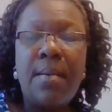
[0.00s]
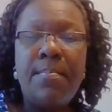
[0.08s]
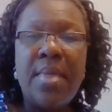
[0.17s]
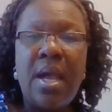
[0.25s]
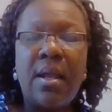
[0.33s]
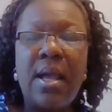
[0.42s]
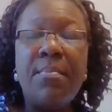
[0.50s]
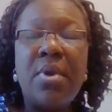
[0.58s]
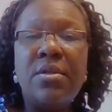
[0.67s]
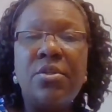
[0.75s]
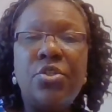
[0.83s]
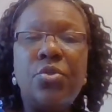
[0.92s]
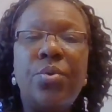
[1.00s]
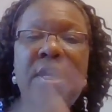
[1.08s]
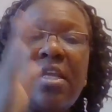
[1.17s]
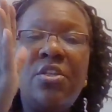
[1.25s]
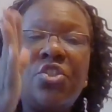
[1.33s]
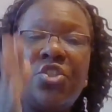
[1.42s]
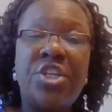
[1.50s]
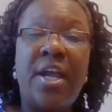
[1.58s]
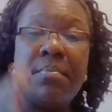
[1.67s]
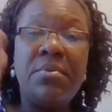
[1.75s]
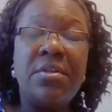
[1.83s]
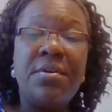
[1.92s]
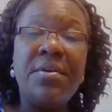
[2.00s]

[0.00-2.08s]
I'm going to do each chapter